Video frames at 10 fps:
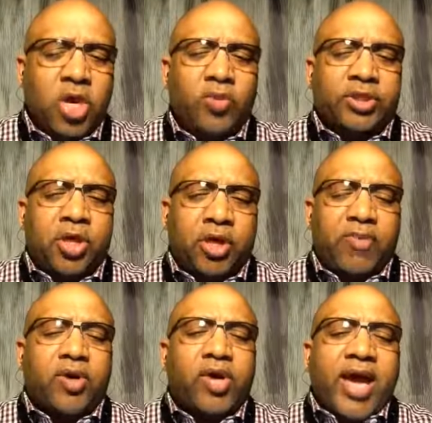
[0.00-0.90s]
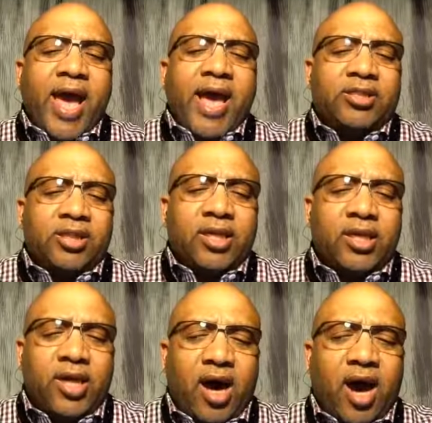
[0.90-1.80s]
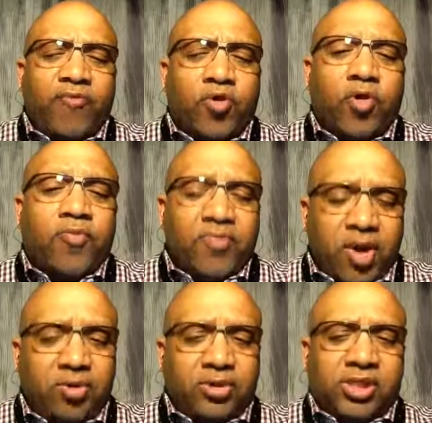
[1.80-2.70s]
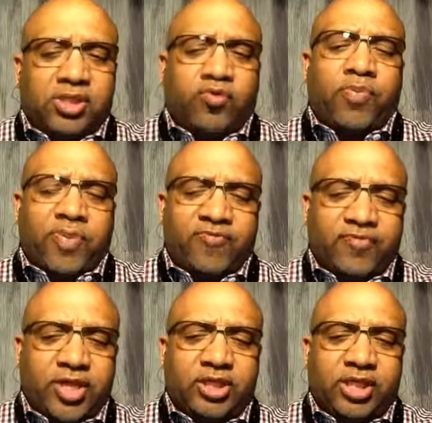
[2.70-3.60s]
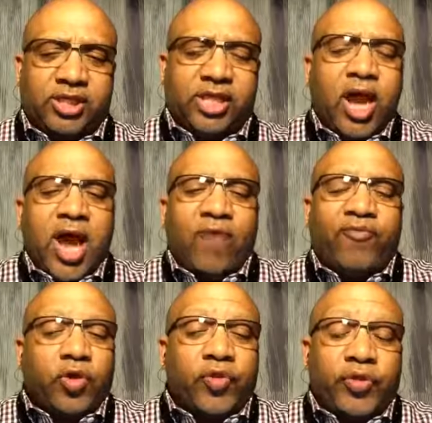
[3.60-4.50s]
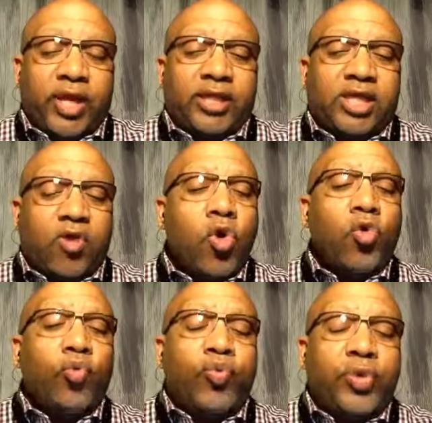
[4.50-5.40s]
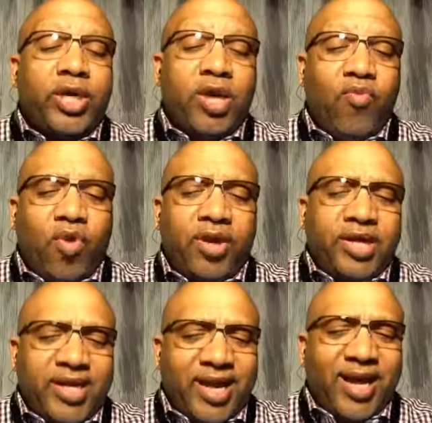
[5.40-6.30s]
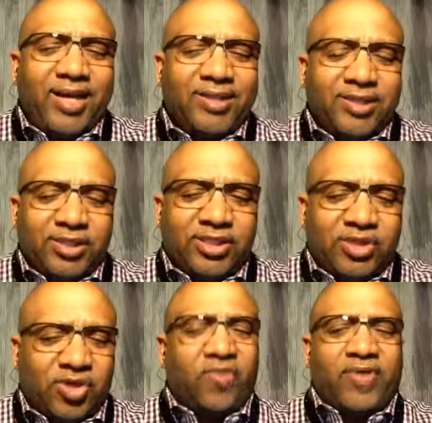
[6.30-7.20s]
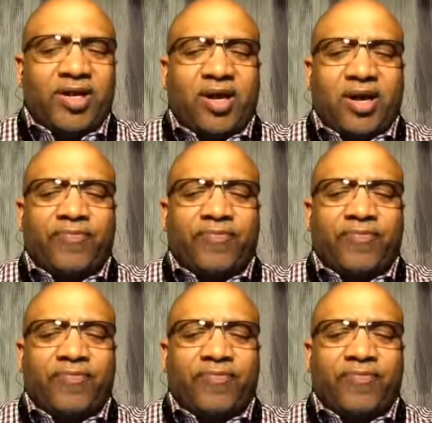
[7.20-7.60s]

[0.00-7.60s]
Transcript: We're talking about asking God for mercies, for provisions, and for things that we were not deserving of.